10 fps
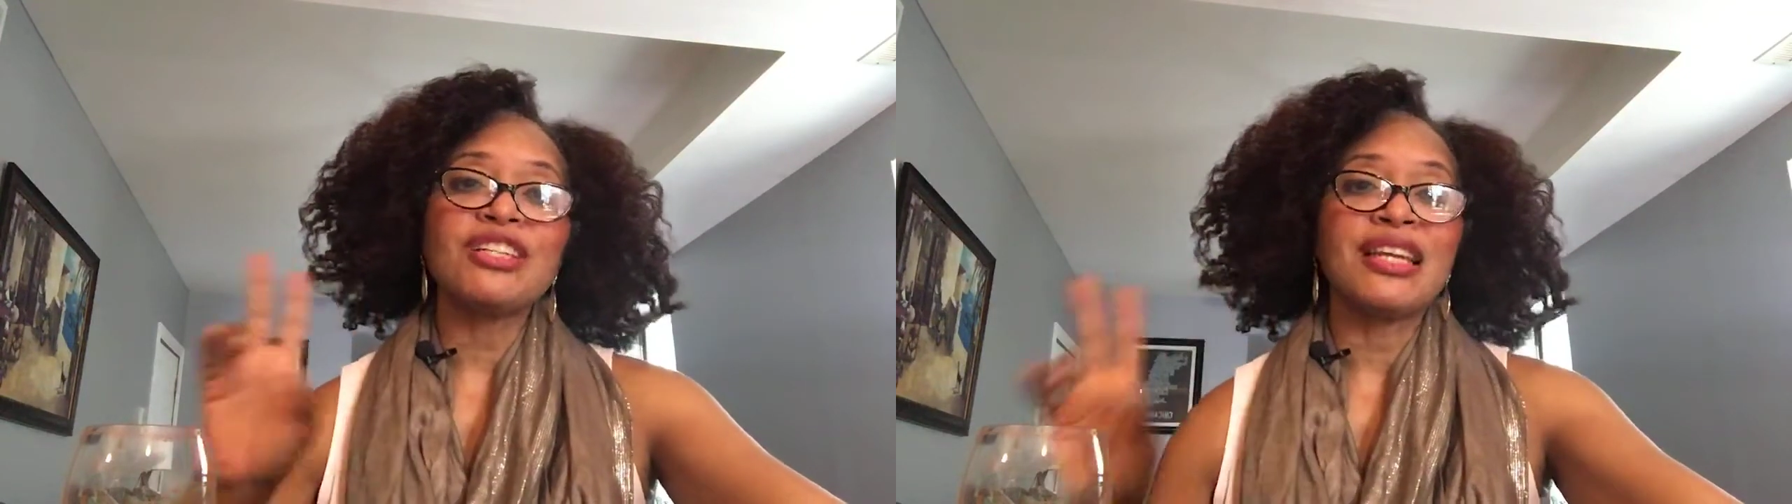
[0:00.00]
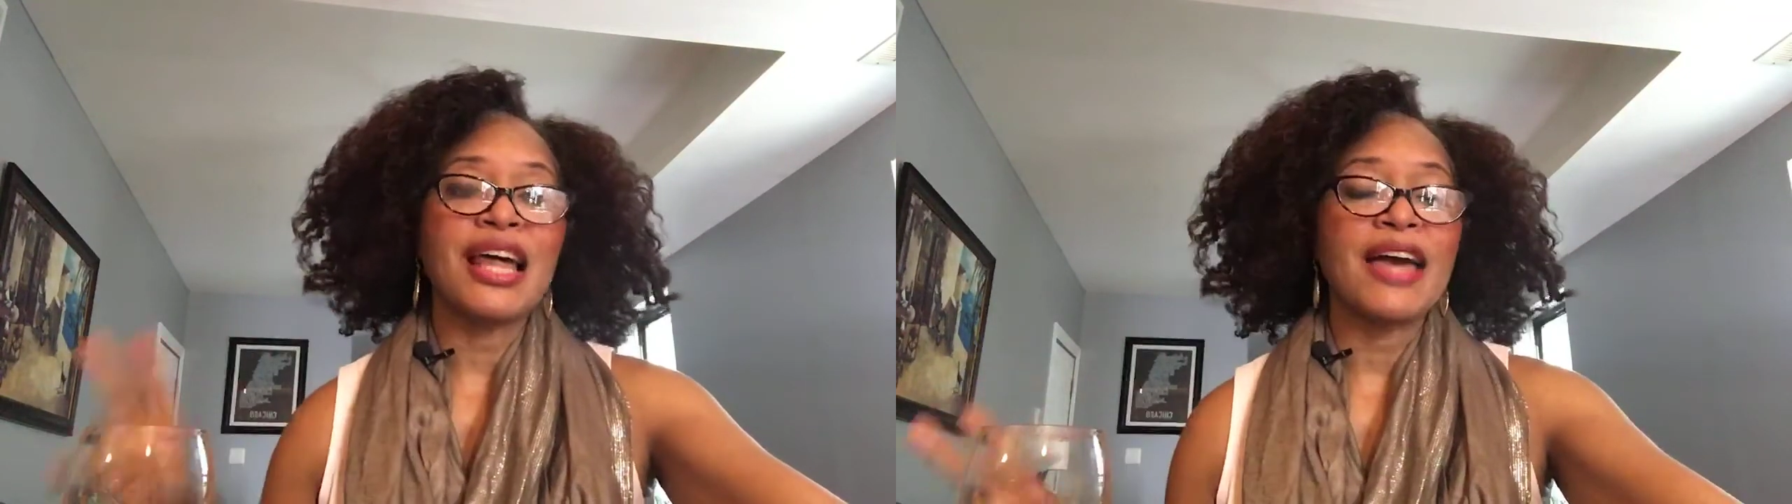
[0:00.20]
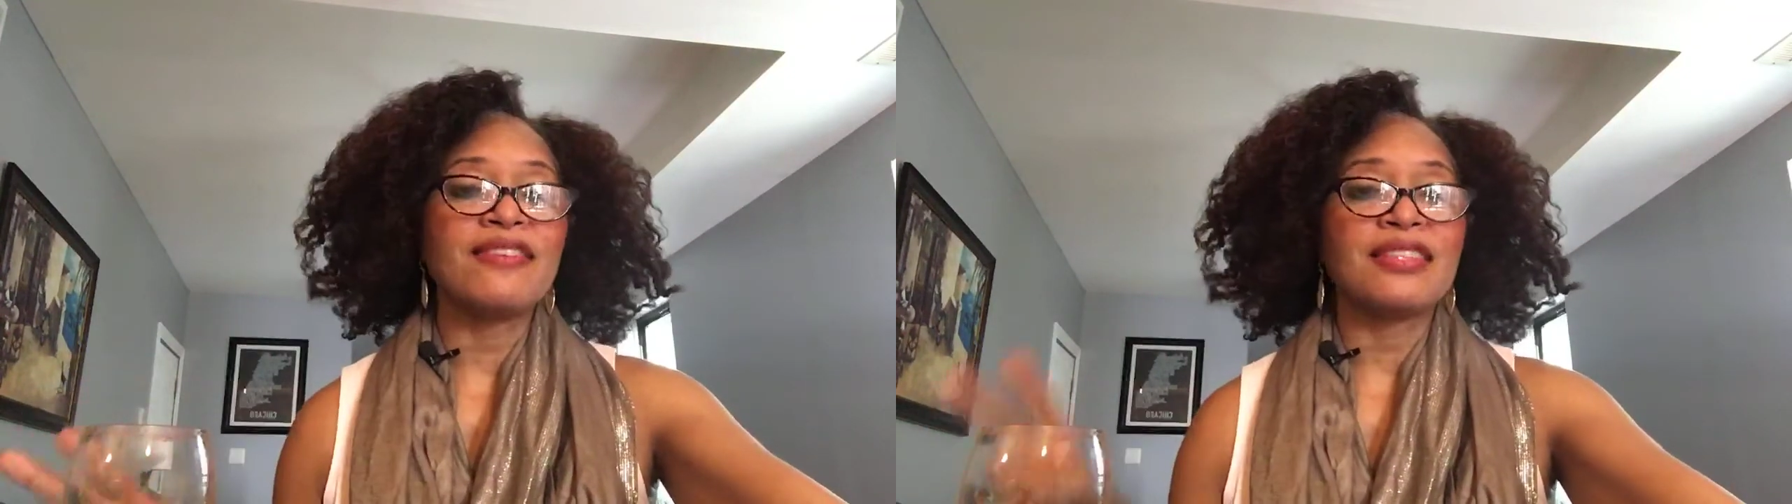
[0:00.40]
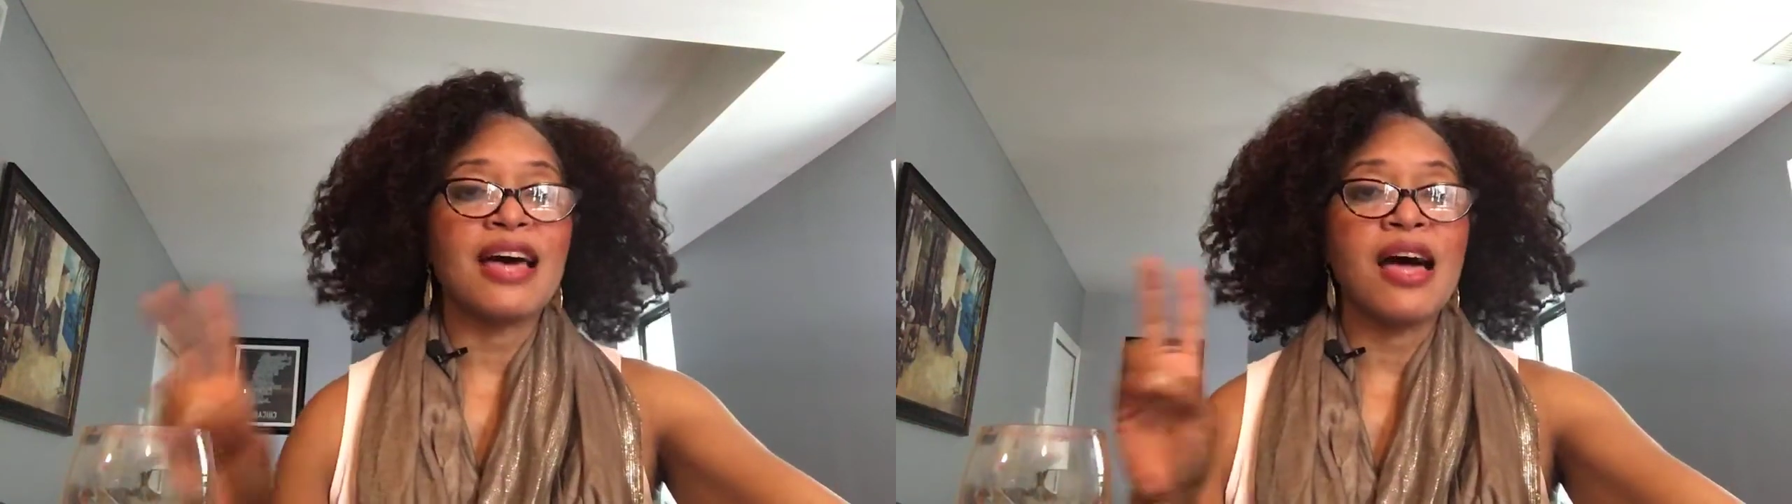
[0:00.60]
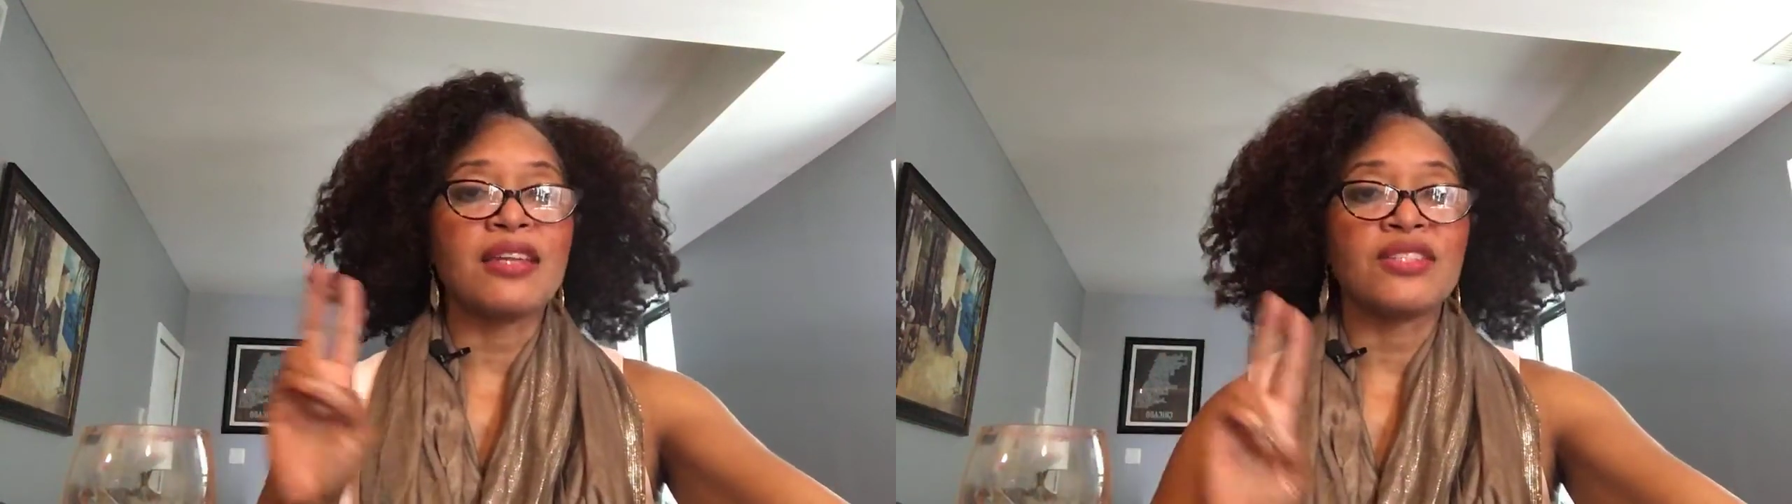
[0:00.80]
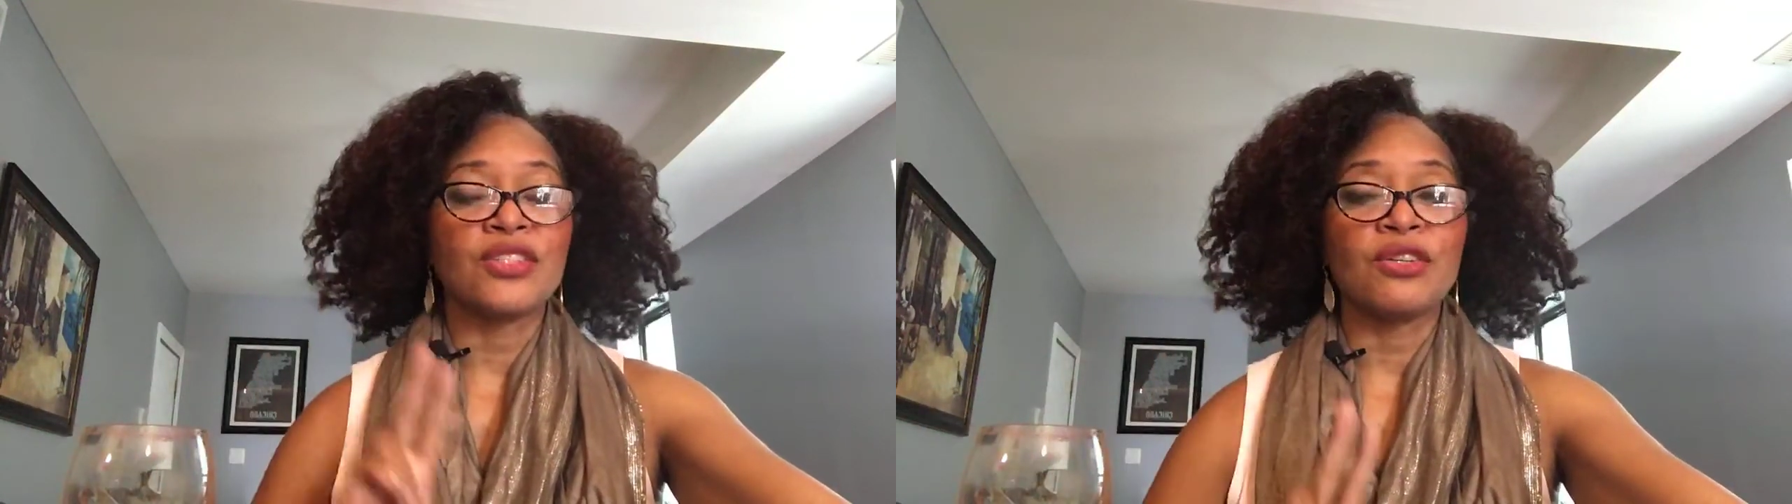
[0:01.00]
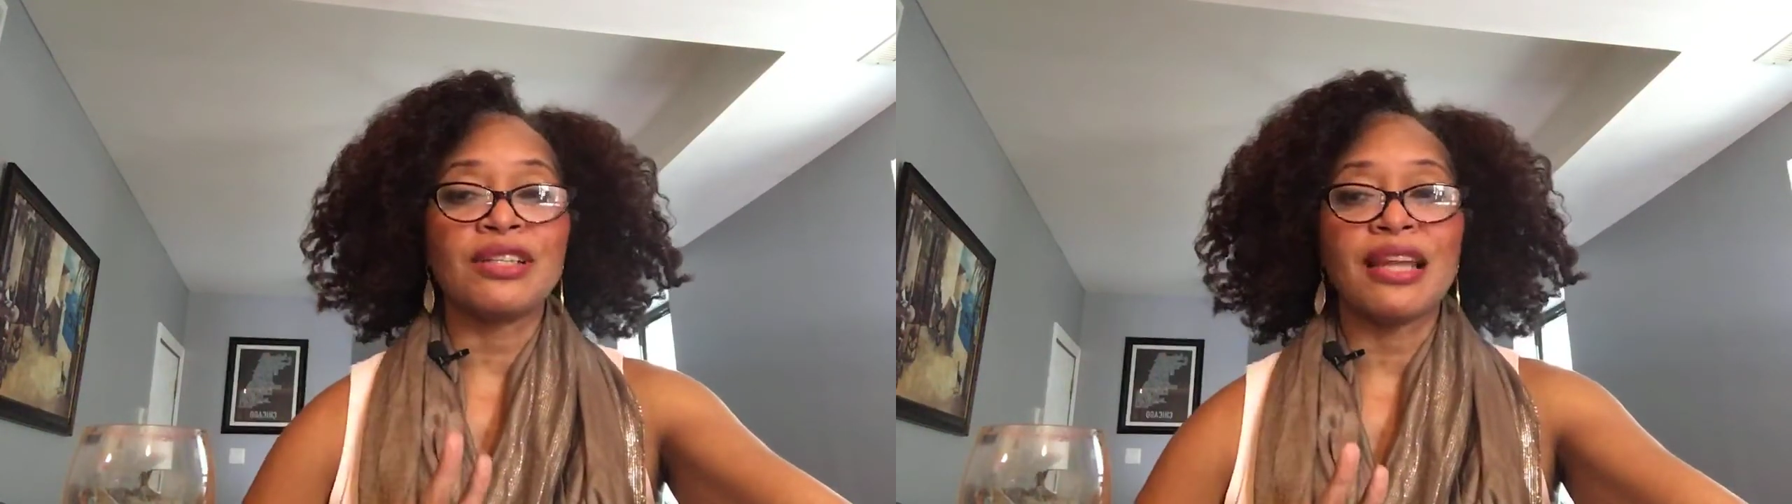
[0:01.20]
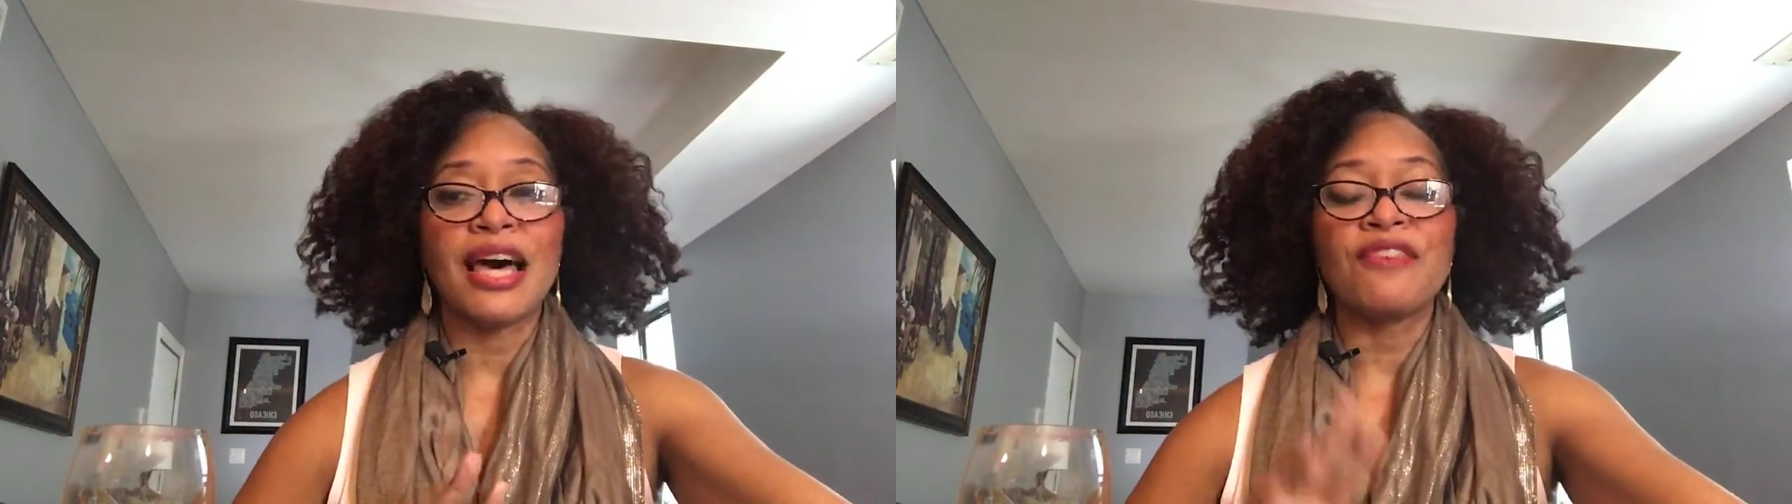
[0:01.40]
lifestyle is your
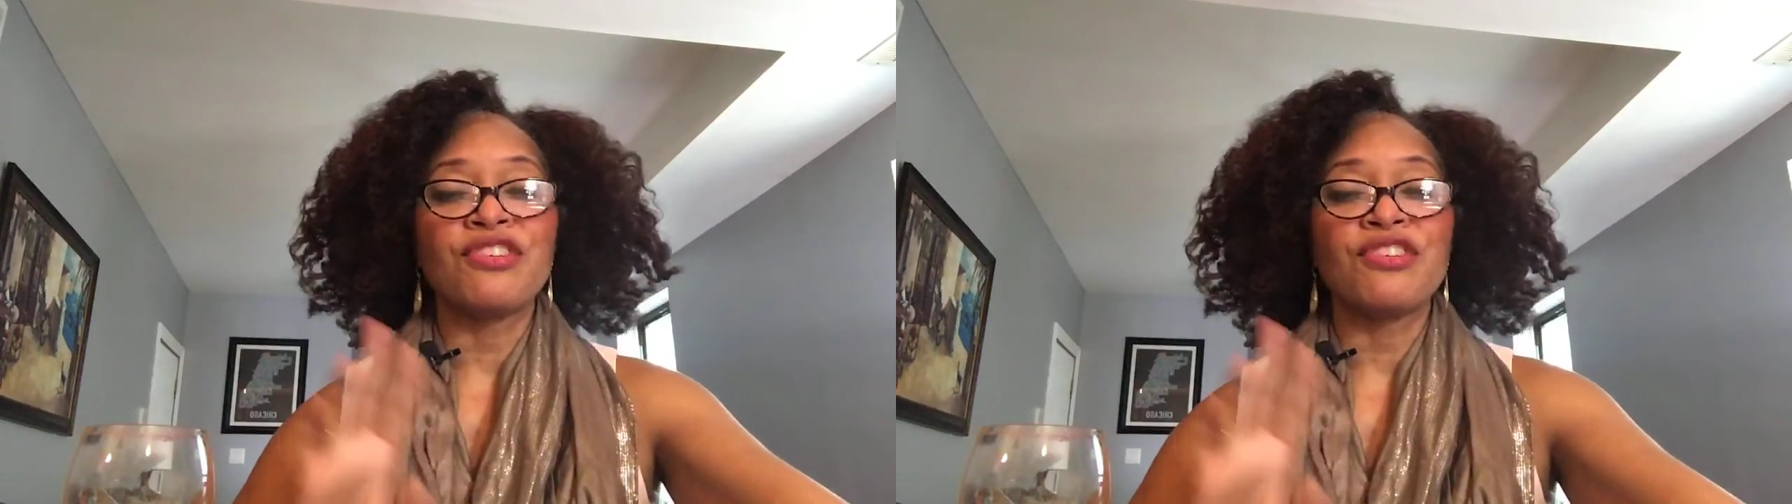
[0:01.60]
life